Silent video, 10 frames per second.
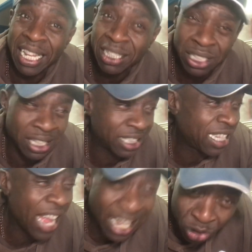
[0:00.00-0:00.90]

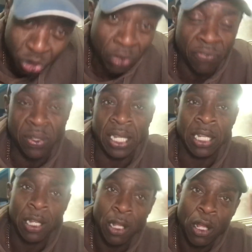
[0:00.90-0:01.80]
catastrophe
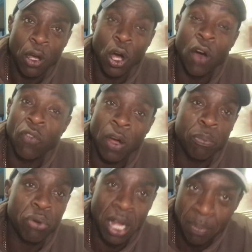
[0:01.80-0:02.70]
of a
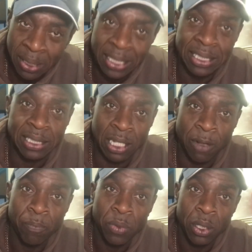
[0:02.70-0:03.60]
prime minister,
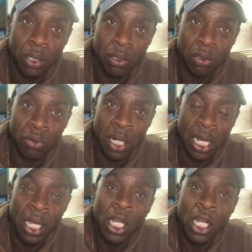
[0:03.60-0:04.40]
right?